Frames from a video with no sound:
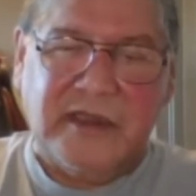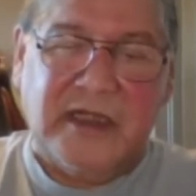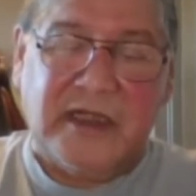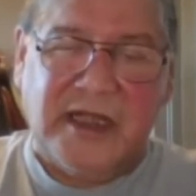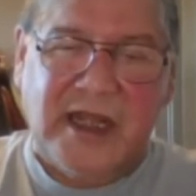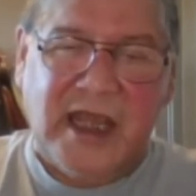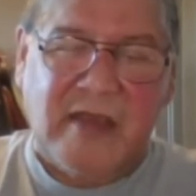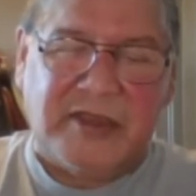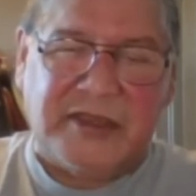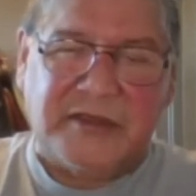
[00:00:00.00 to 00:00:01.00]
and can
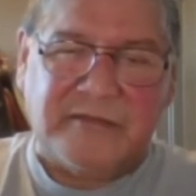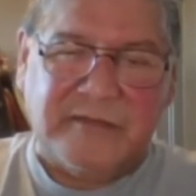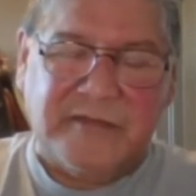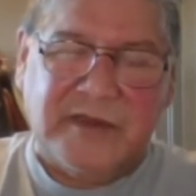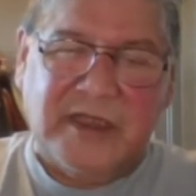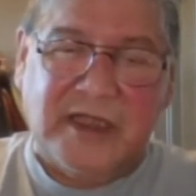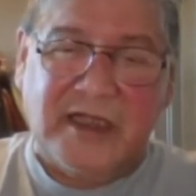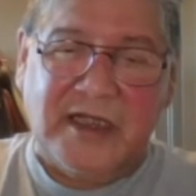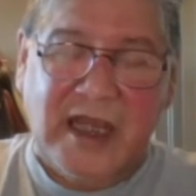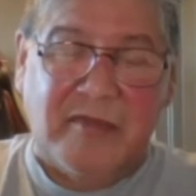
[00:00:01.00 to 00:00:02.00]
damage and
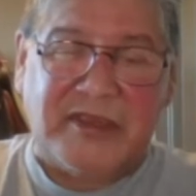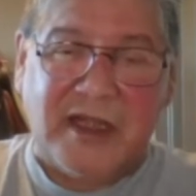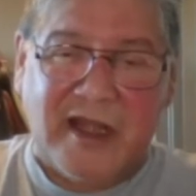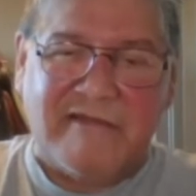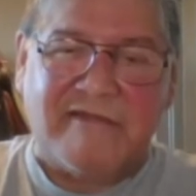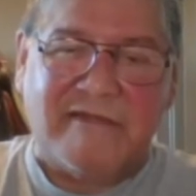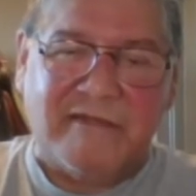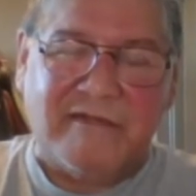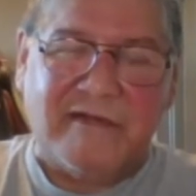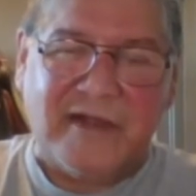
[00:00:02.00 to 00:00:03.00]
can damage a life
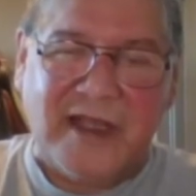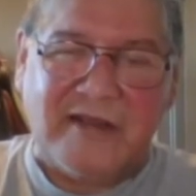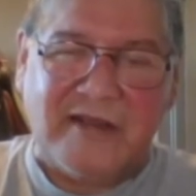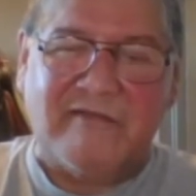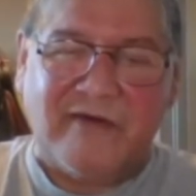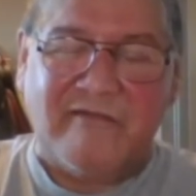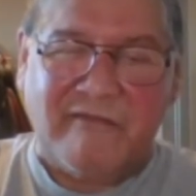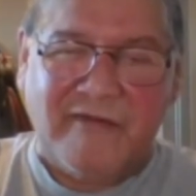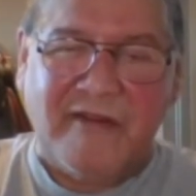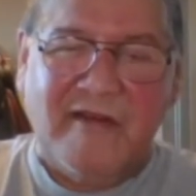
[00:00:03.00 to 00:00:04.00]
like for,
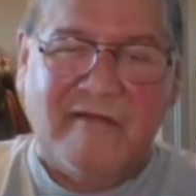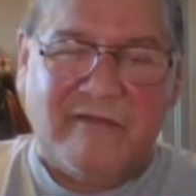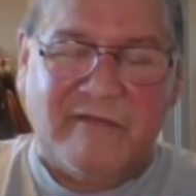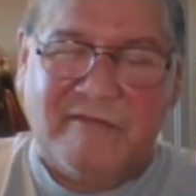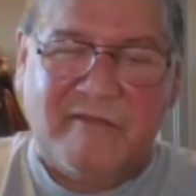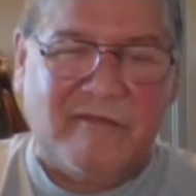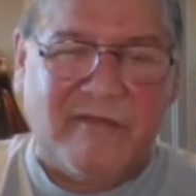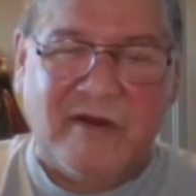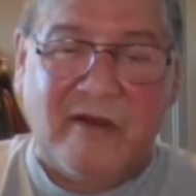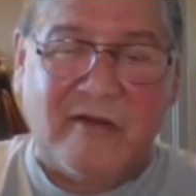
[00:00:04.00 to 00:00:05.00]
for, for,
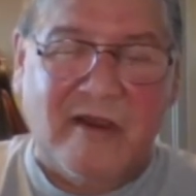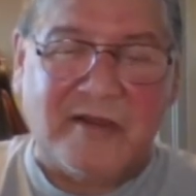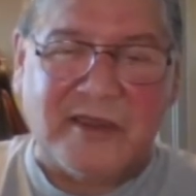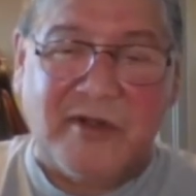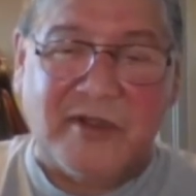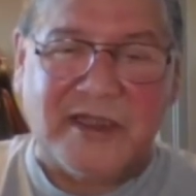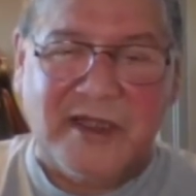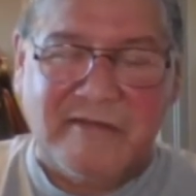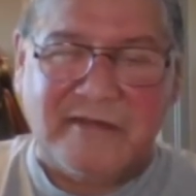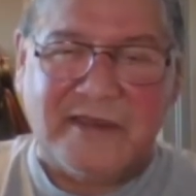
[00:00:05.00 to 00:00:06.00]
for how long as a person
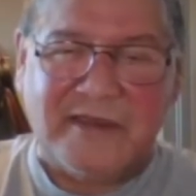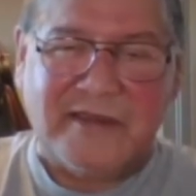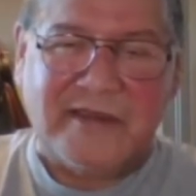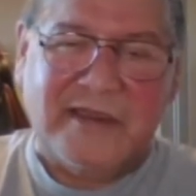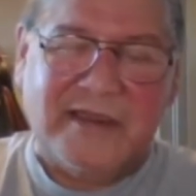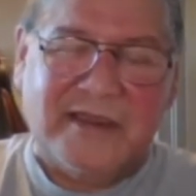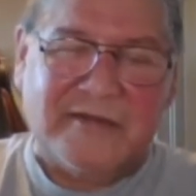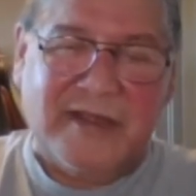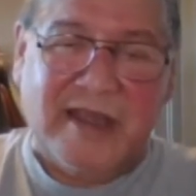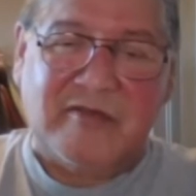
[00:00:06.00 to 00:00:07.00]
lives.
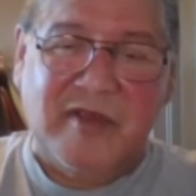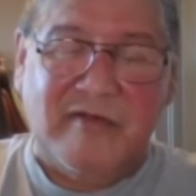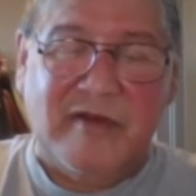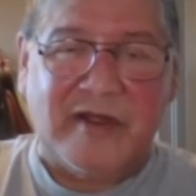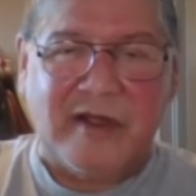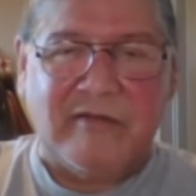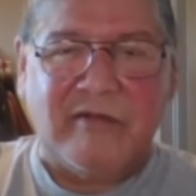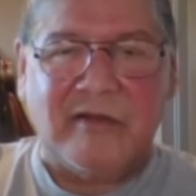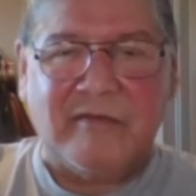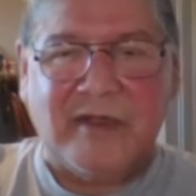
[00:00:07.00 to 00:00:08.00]
So we have to be very
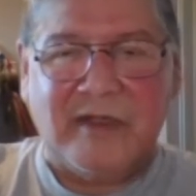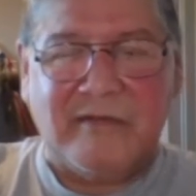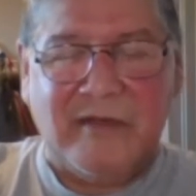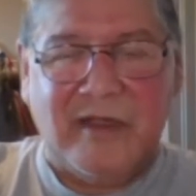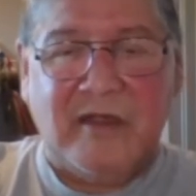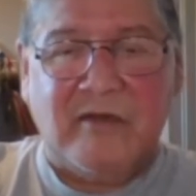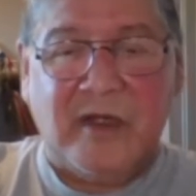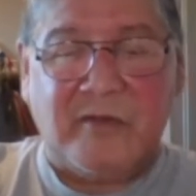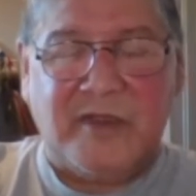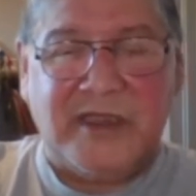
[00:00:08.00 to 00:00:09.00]
careful of uh,
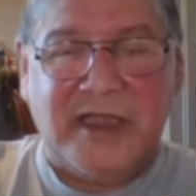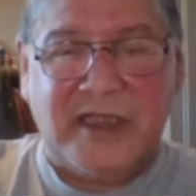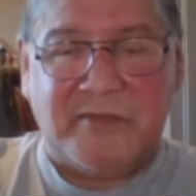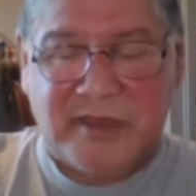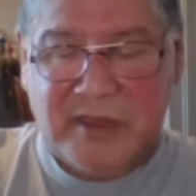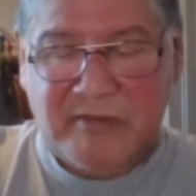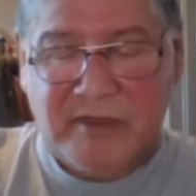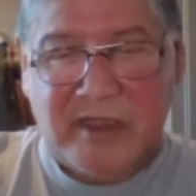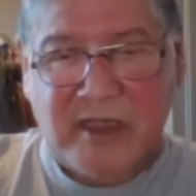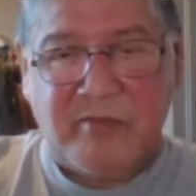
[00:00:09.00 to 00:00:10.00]
what we say, especially
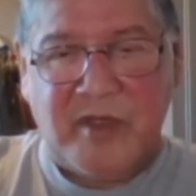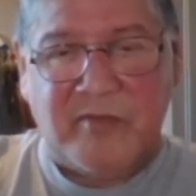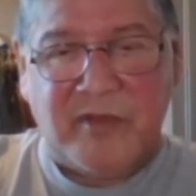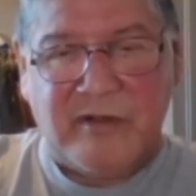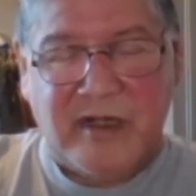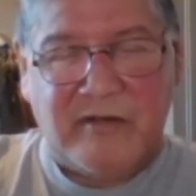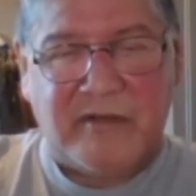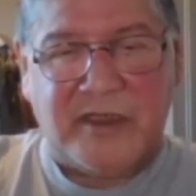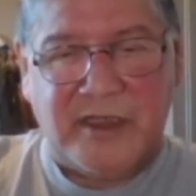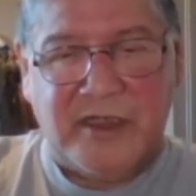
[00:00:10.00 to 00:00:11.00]
when the young people are
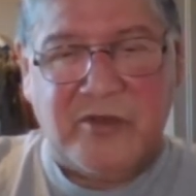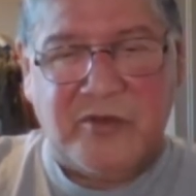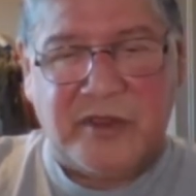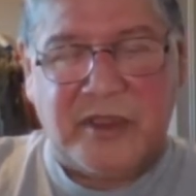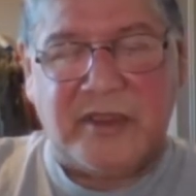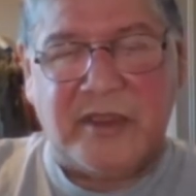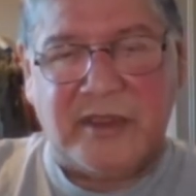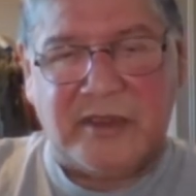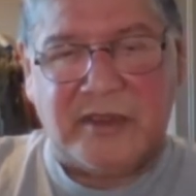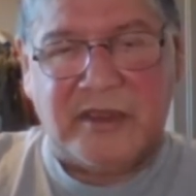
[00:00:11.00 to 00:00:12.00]
around, the youth and uh,
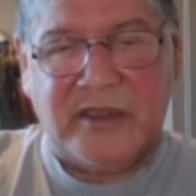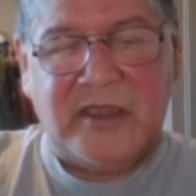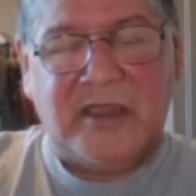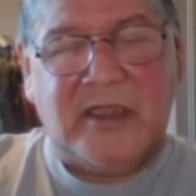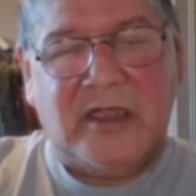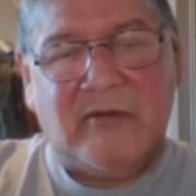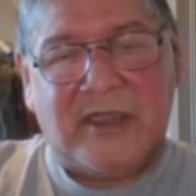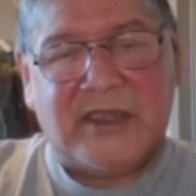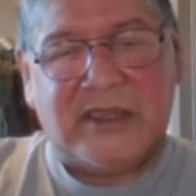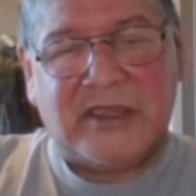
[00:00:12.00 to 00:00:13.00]

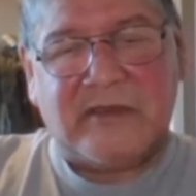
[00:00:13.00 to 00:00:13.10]
Watch this